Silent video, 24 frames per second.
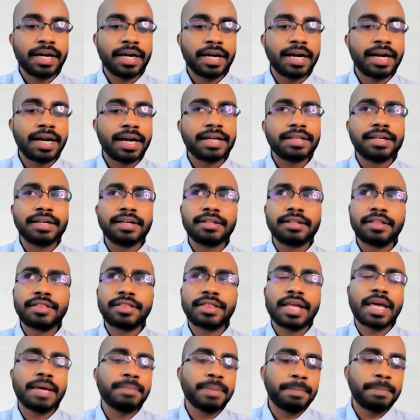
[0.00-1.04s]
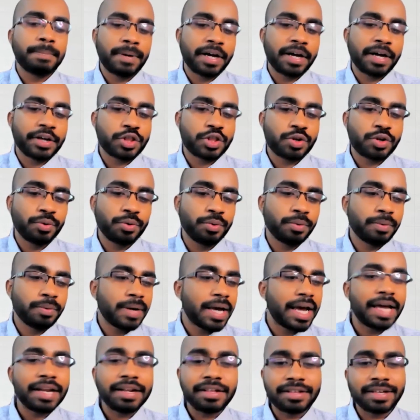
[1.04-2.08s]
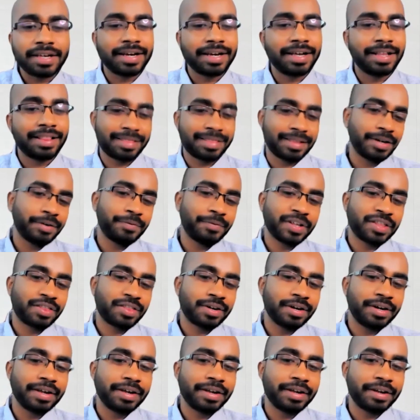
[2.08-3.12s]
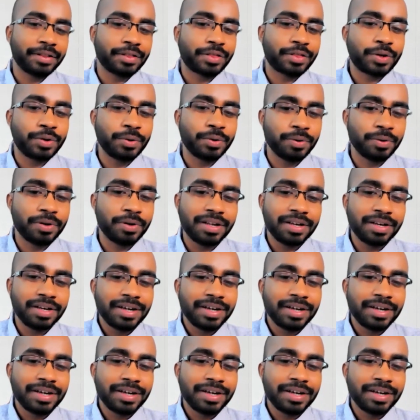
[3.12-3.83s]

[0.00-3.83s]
and I think the same applies to anything else that we study in school.